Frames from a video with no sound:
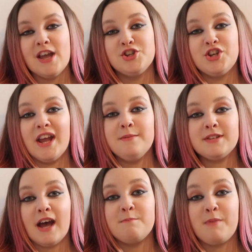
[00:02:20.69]
James
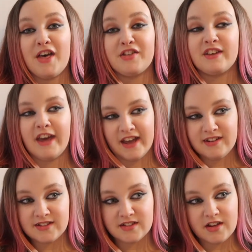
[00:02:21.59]
and Beth
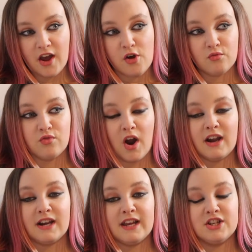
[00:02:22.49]
kissed,
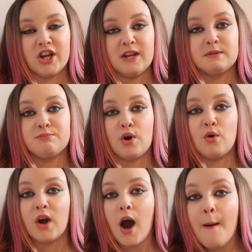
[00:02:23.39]
Riley and James
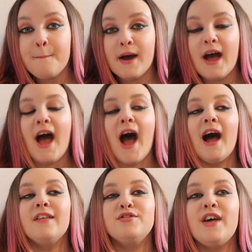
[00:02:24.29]
broke up,
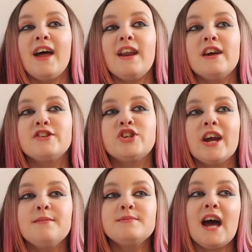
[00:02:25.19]
and then
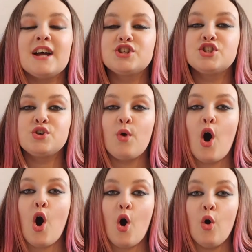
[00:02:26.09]
James had to do a
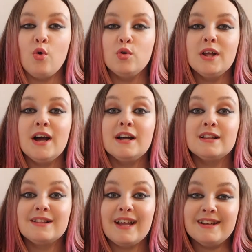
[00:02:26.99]
whole
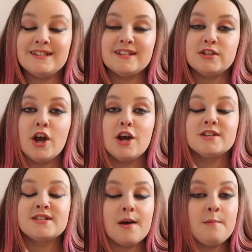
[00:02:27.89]
list,
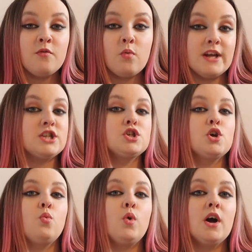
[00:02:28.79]
some of which
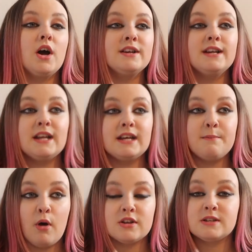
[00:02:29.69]
were nearly
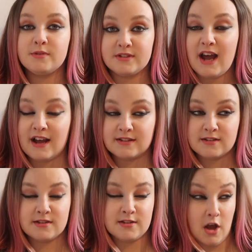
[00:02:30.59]
impossible tasks.